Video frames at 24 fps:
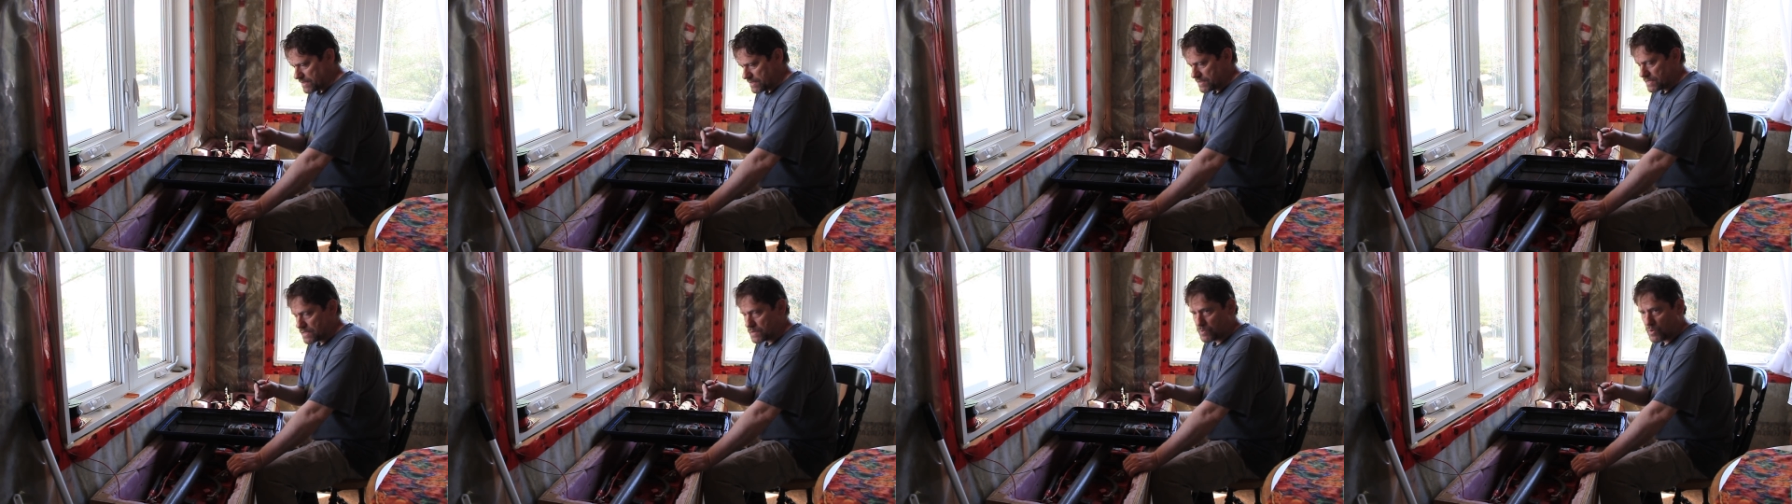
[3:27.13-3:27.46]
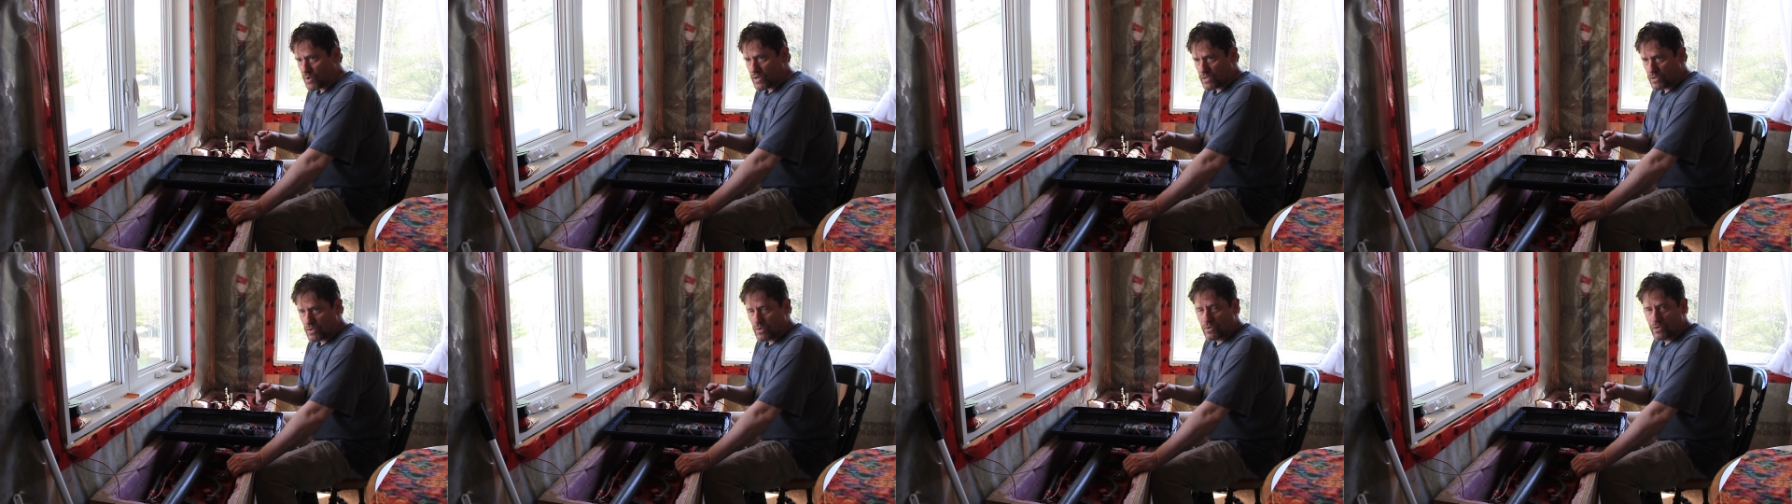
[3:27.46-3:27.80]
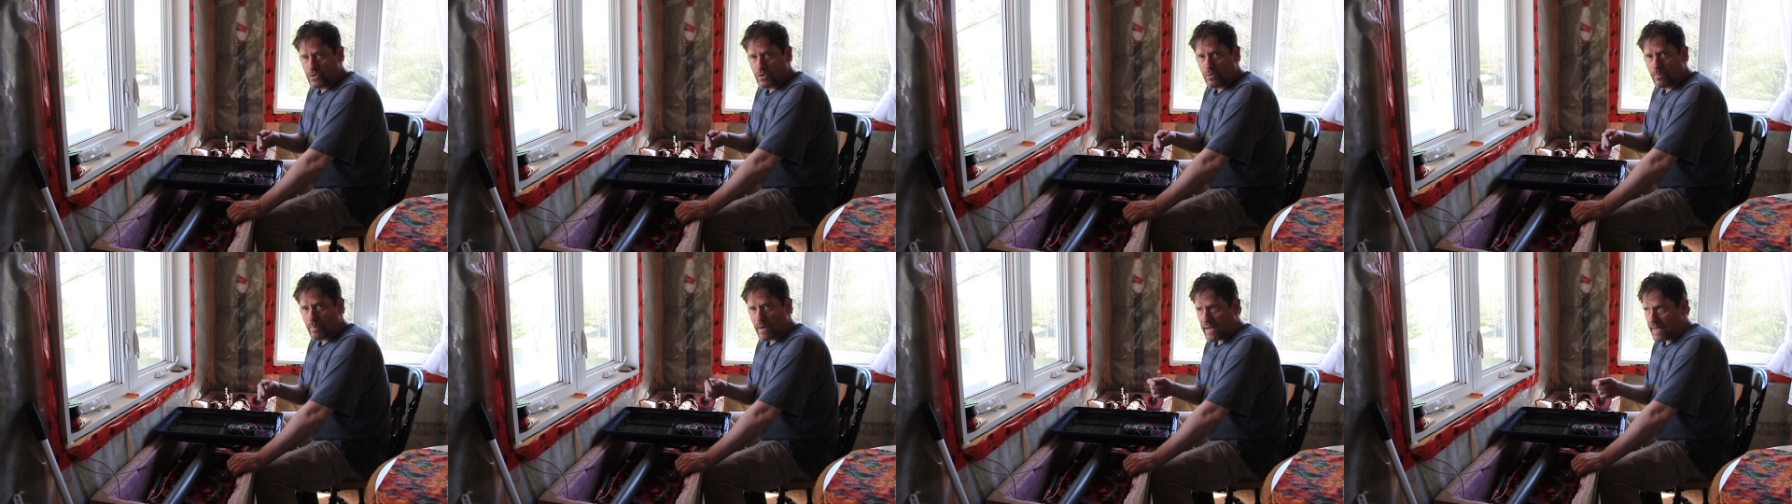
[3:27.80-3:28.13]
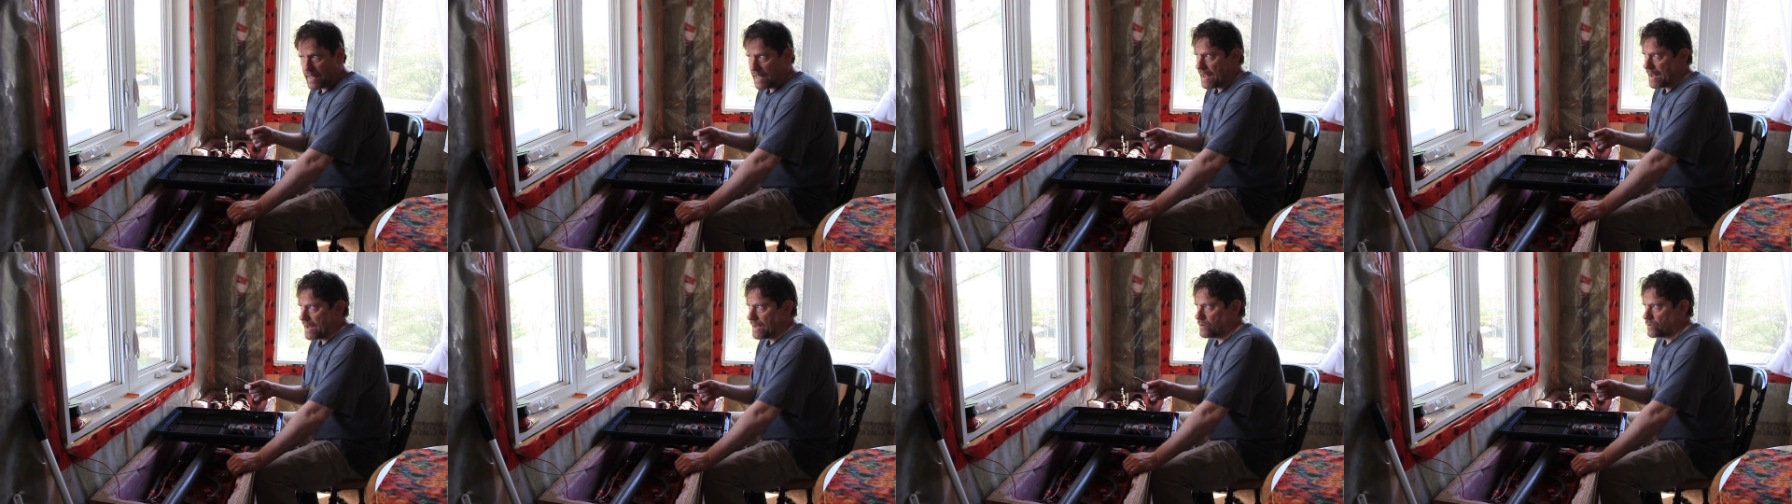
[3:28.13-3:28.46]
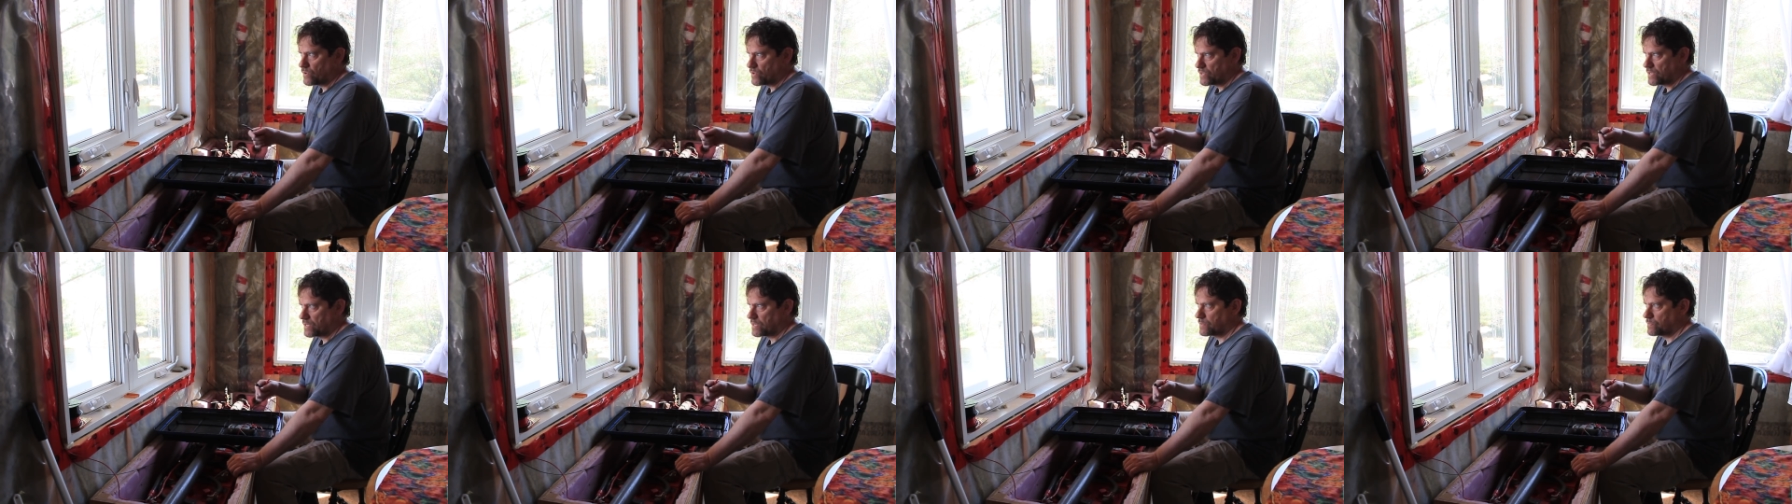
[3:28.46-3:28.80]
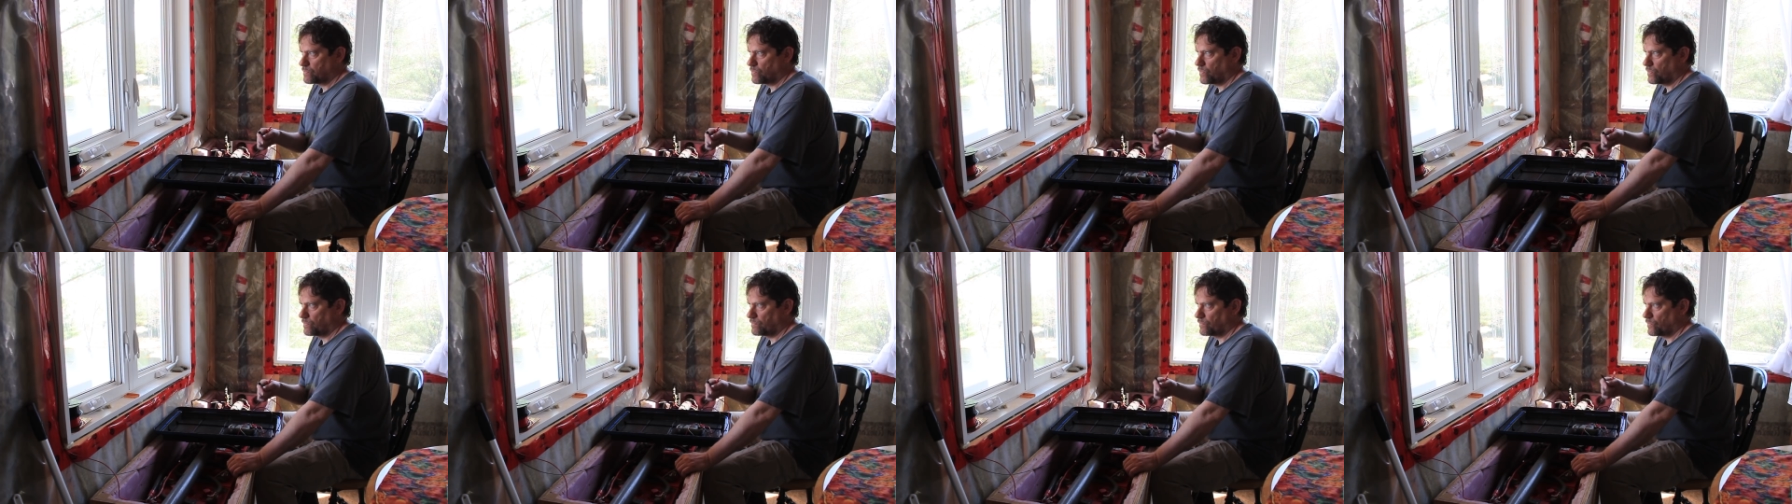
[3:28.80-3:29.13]
6.22 by 8 or 6,
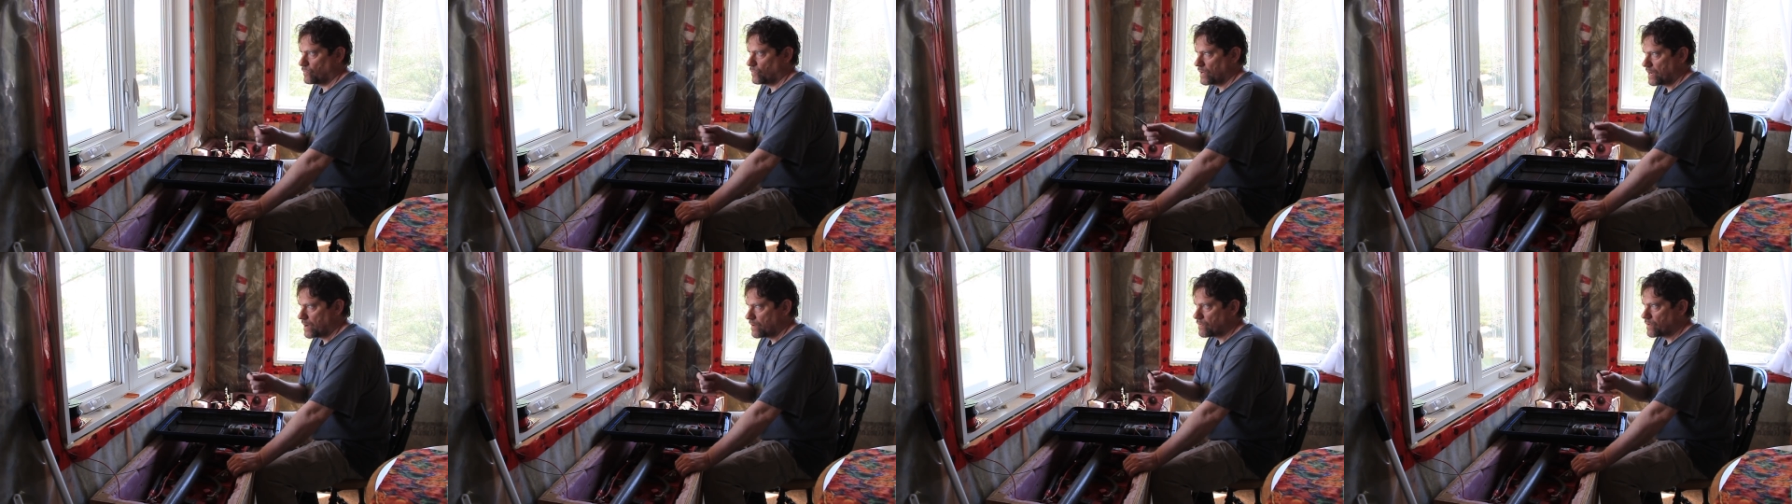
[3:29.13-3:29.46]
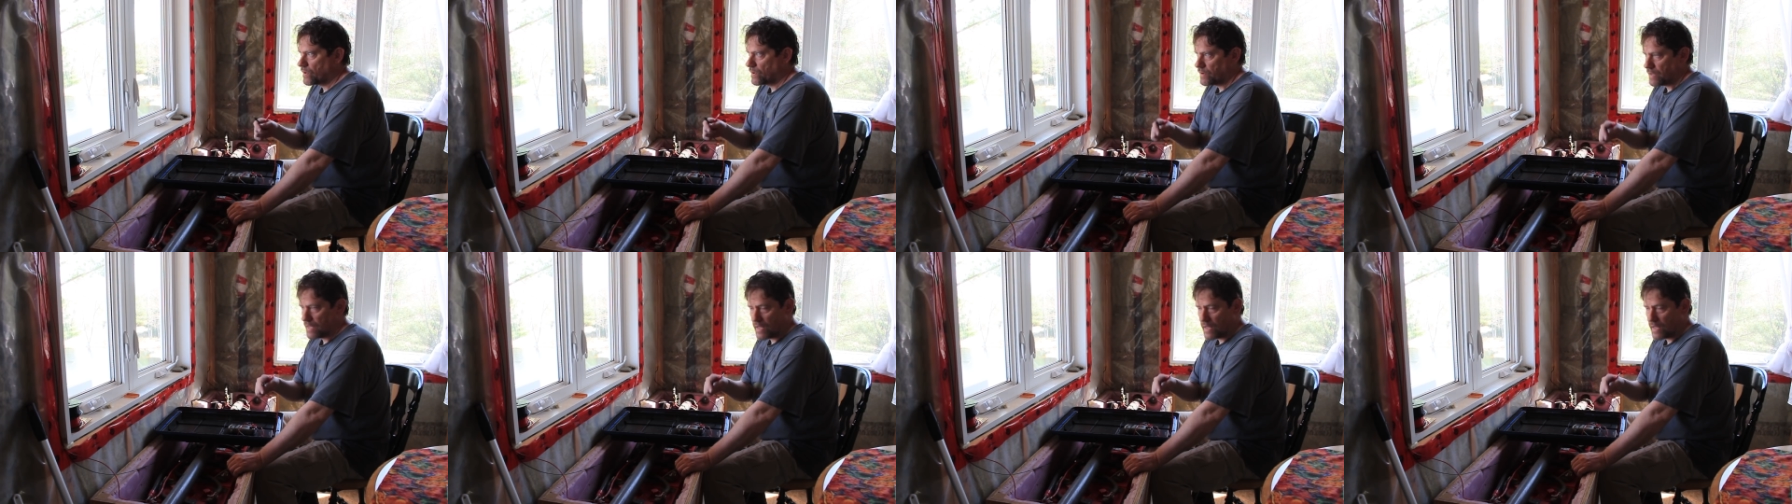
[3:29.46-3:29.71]
whatever.